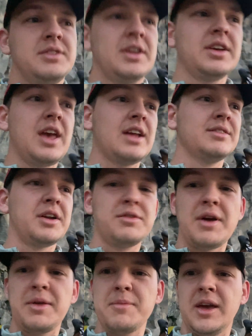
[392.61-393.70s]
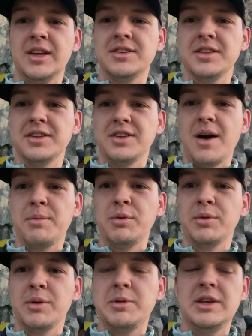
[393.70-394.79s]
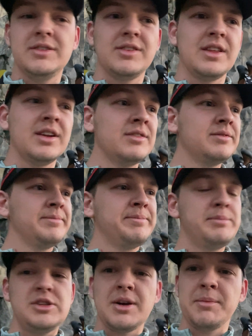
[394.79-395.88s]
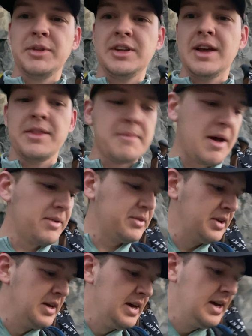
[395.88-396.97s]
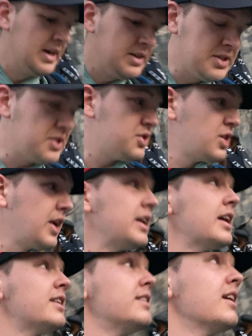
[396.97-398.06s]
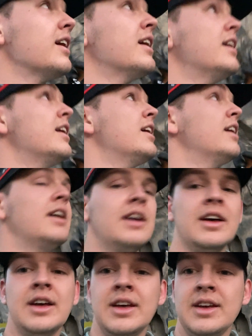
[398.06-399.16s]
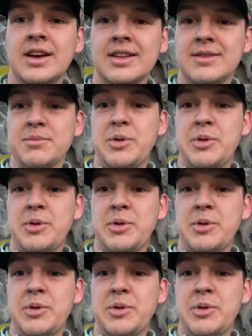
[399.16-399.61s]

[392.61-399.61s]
again, I'd rather make it to the top in one piece than be tumbling down the mountain just to try and get some